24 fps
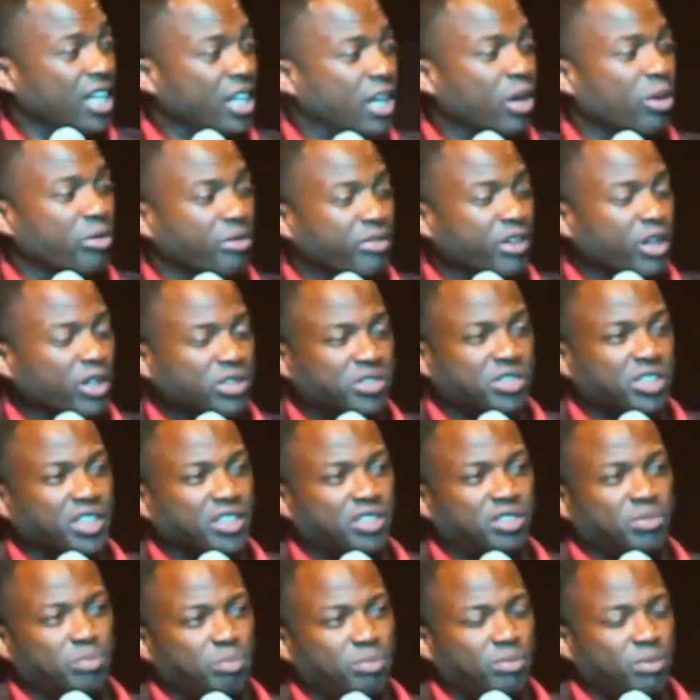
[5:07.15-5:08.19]
You know,
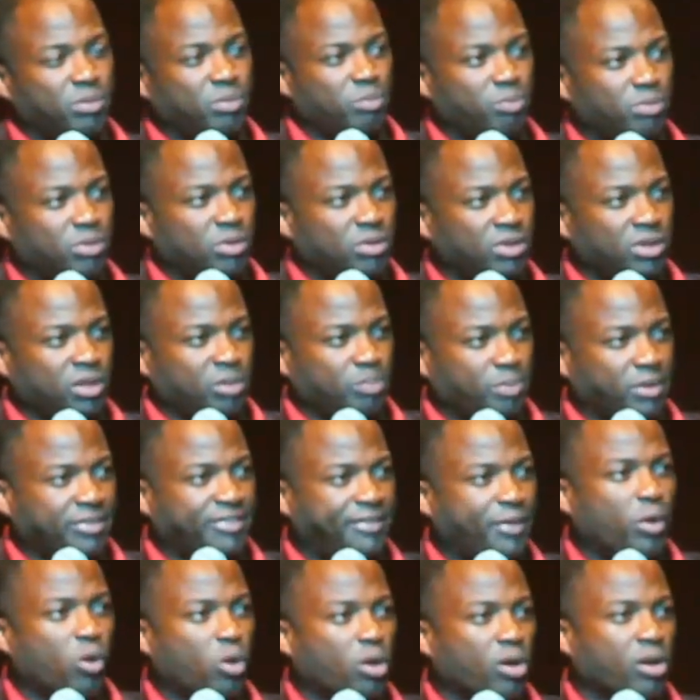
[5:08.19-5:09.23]
versus
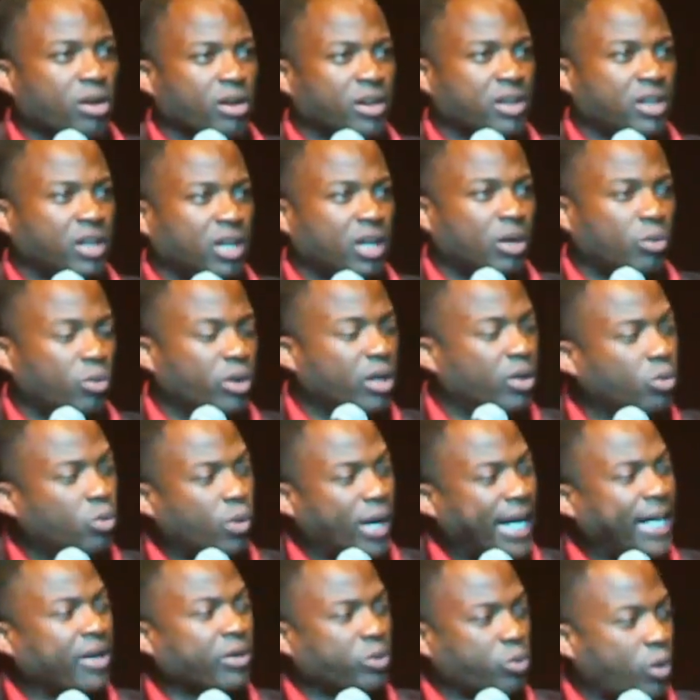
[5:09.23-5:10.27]
before, you know, we'll
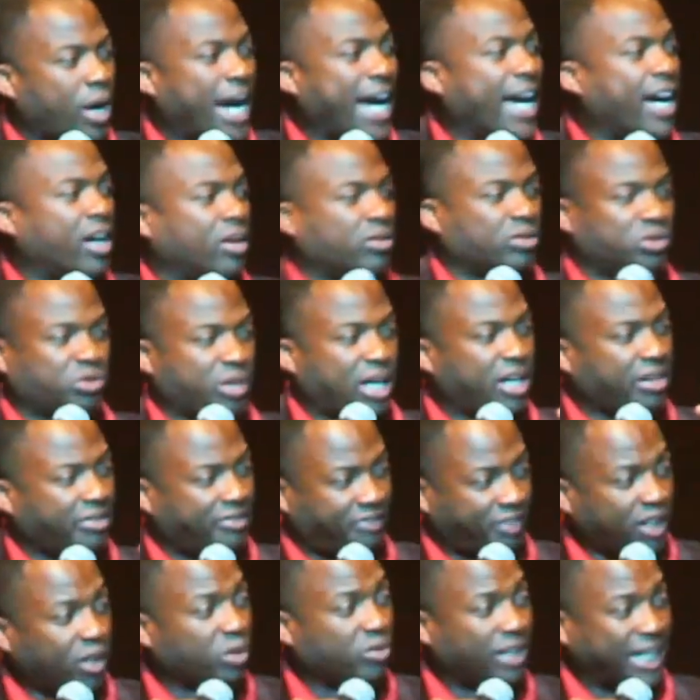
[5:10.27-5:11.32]
wait around, try to
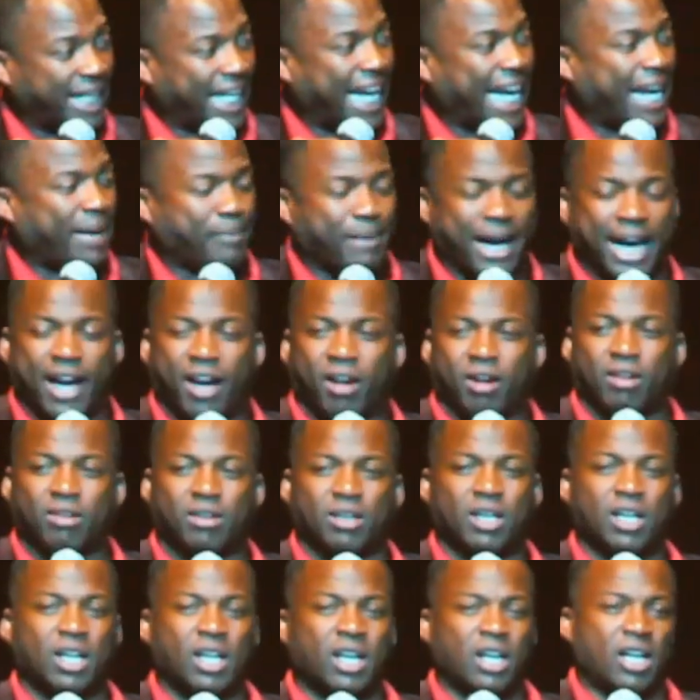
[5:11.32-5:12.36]
feel the game out.
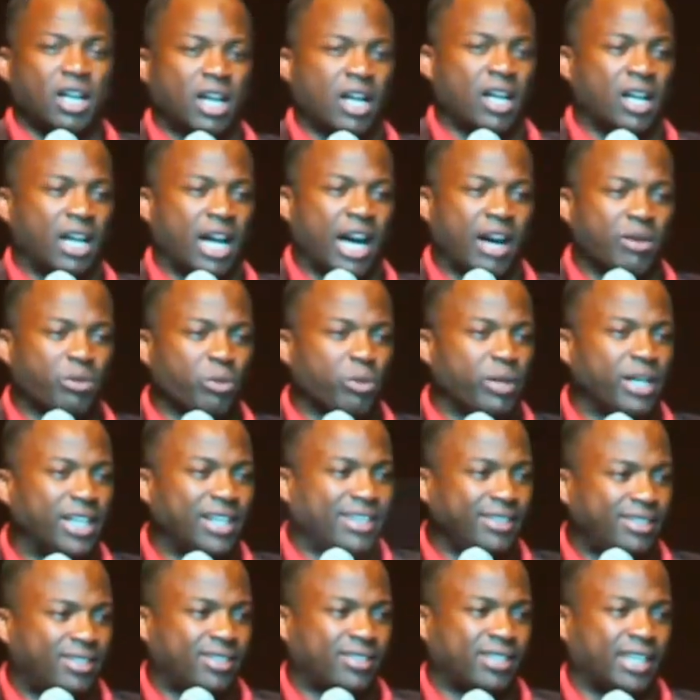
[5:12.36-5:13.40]
I
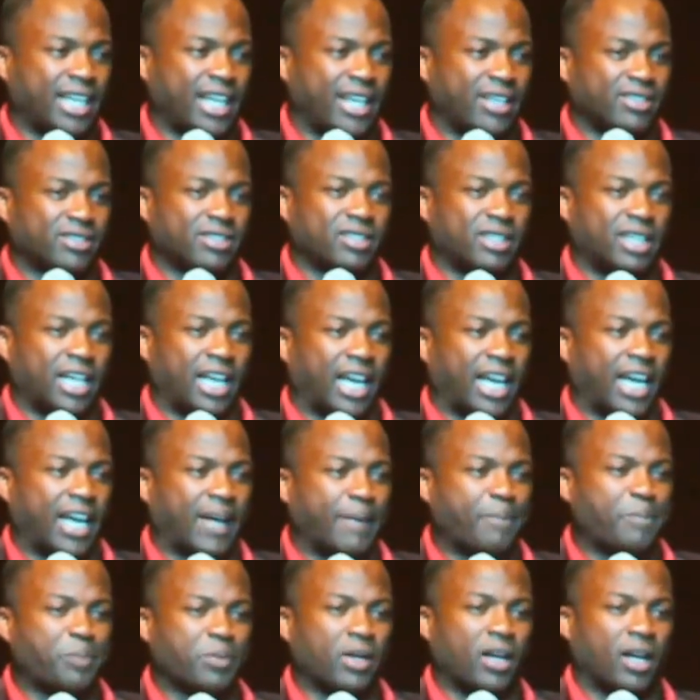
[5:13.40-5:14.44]
really sense
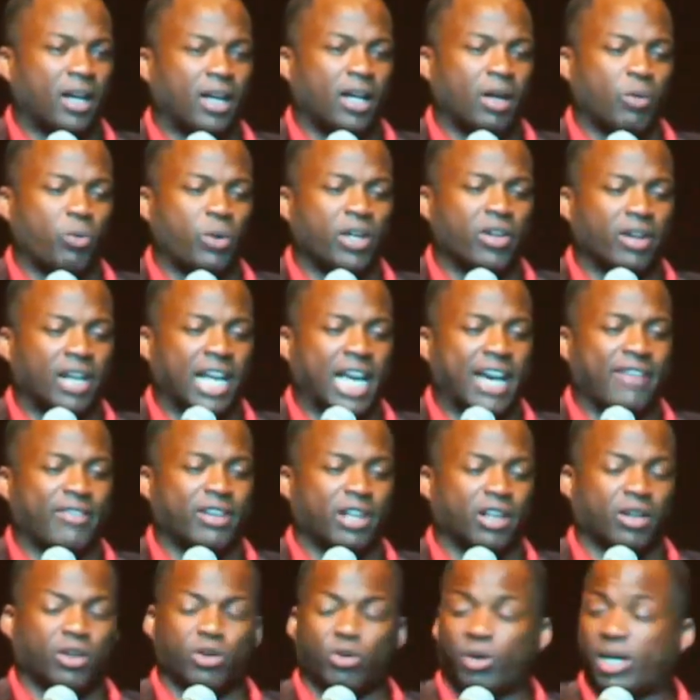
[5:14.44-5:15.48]
that we're going to have
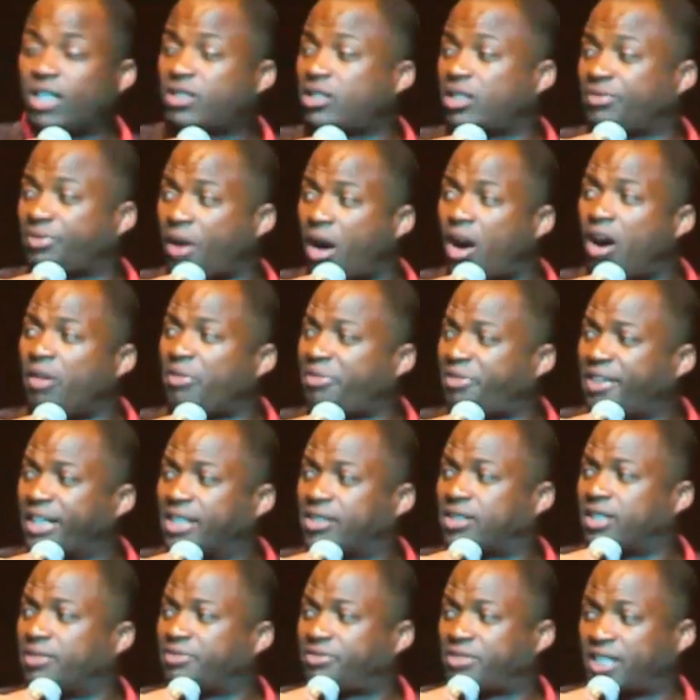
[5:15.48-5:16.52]
an aggressive
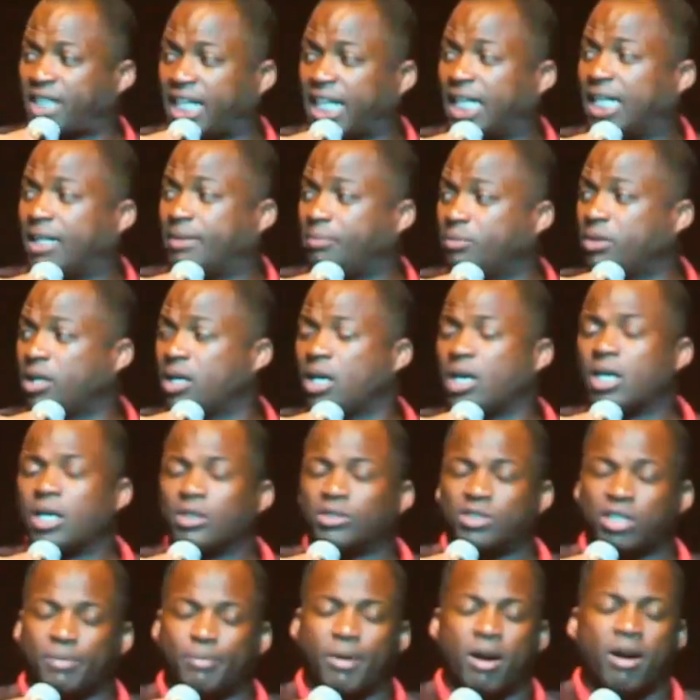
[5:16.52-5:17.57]
offensive team
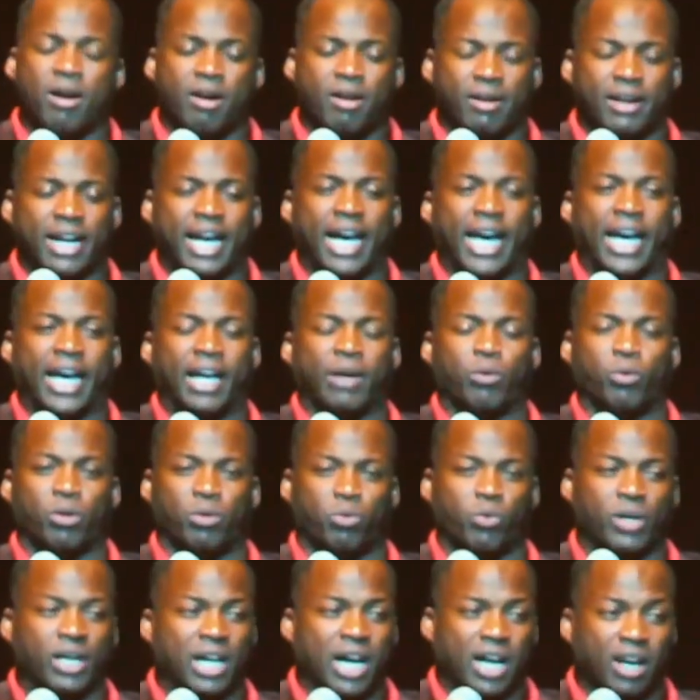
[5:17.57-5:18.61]
tomorrow
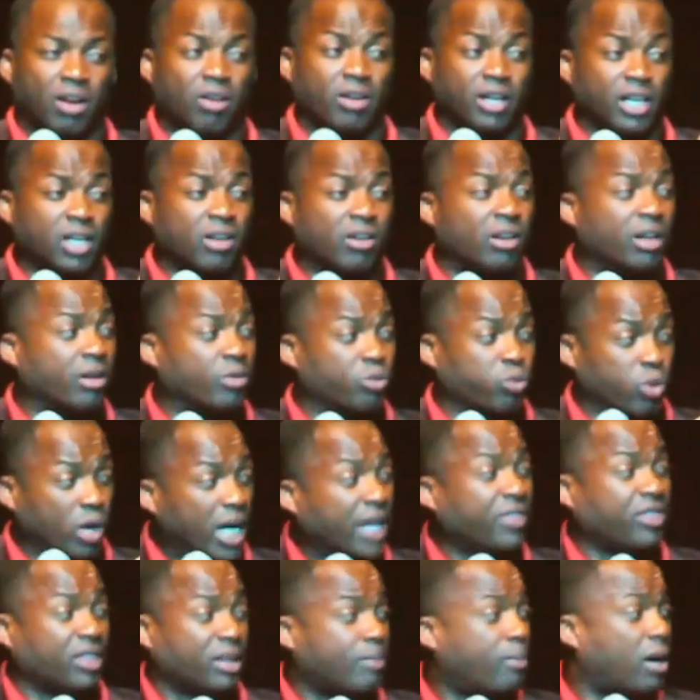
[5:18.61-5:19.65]
night. We're not only going to
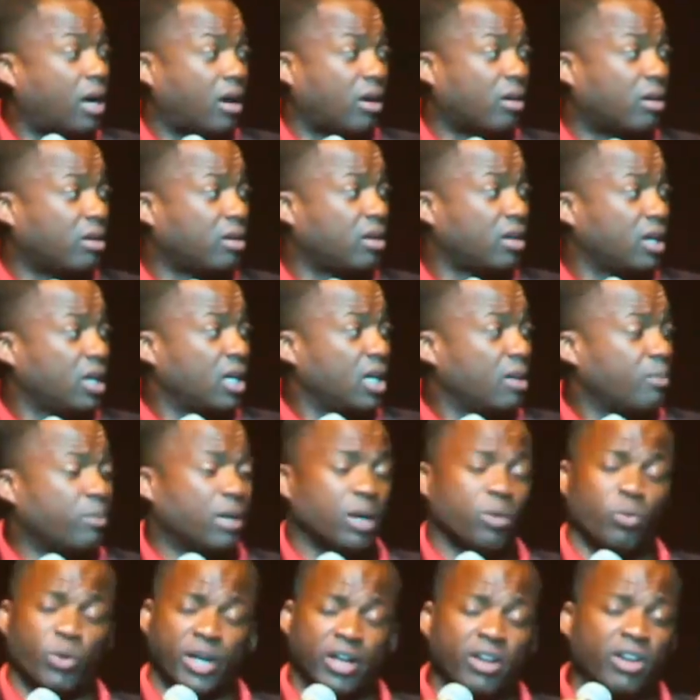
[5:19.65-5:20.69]
run the ball,
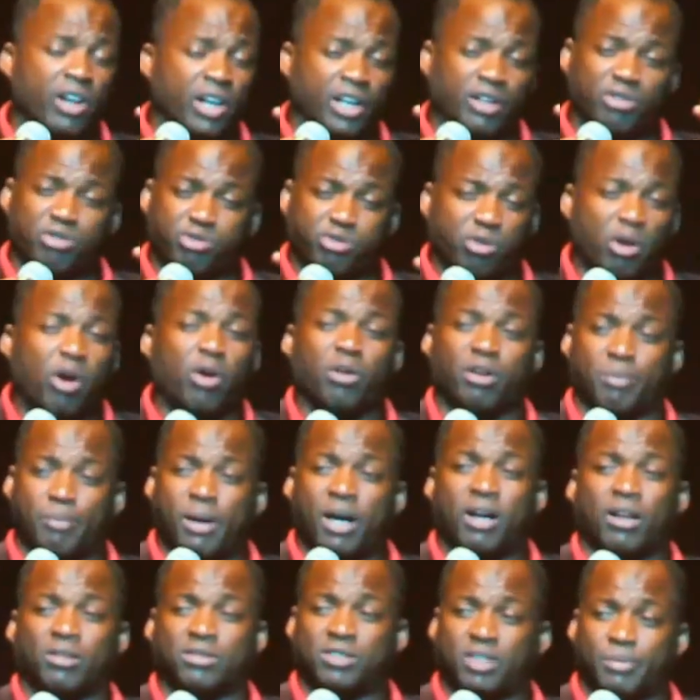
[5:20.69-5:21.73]
but we're going to throw the
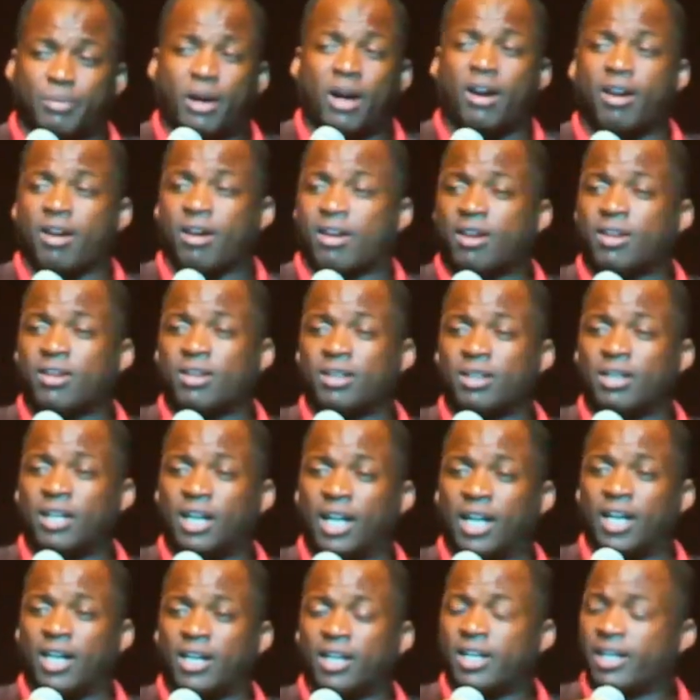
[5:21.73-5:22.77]
ball tomorrow
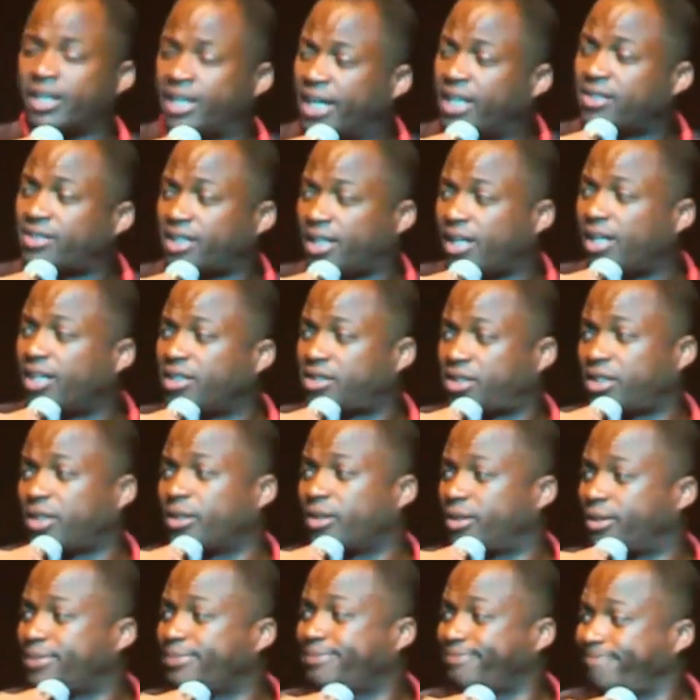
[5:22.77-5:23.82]
against
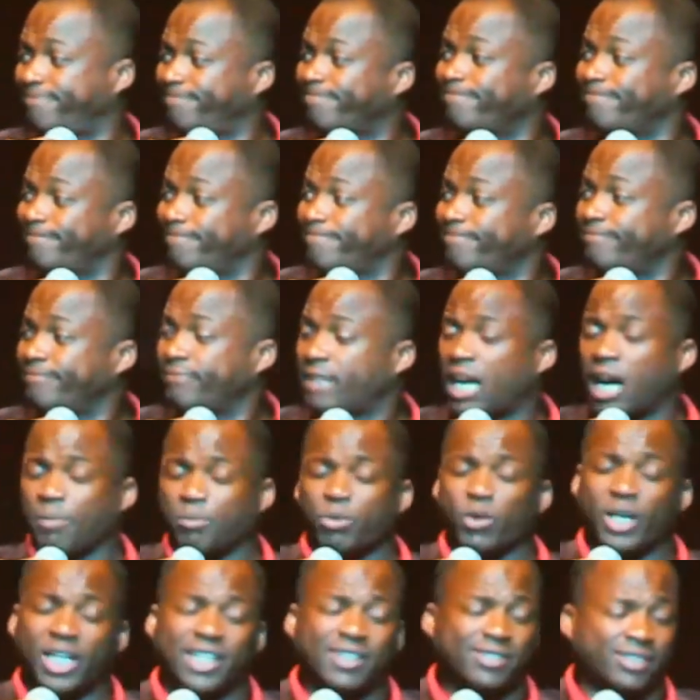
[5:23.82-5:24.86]
LSU.
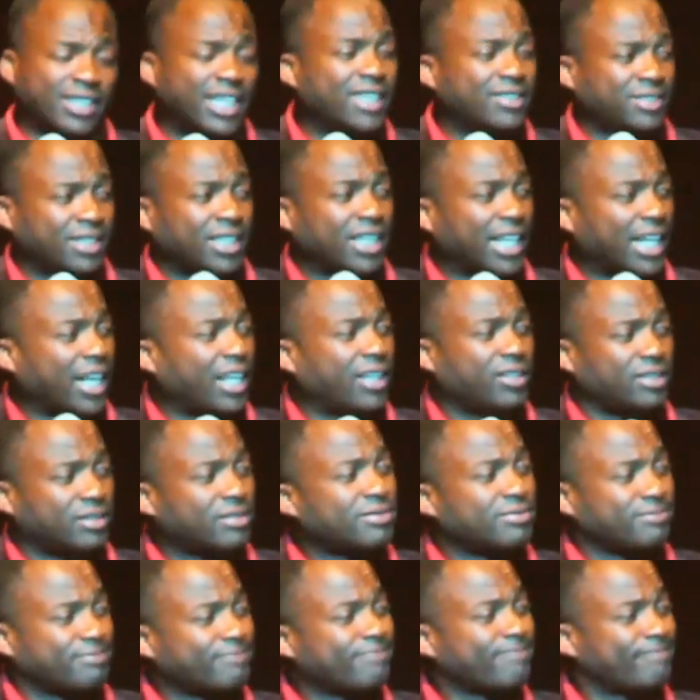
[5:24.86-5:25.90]
I'm really sensing
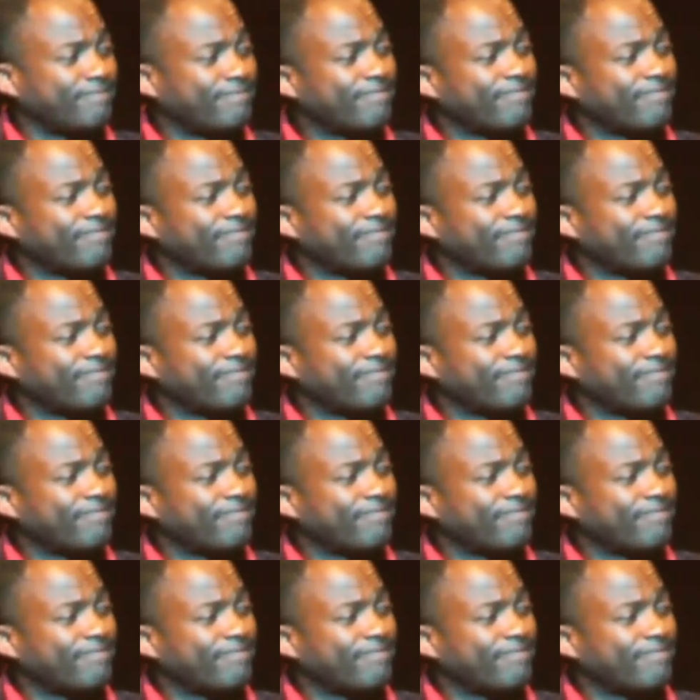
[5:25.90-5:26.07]
that.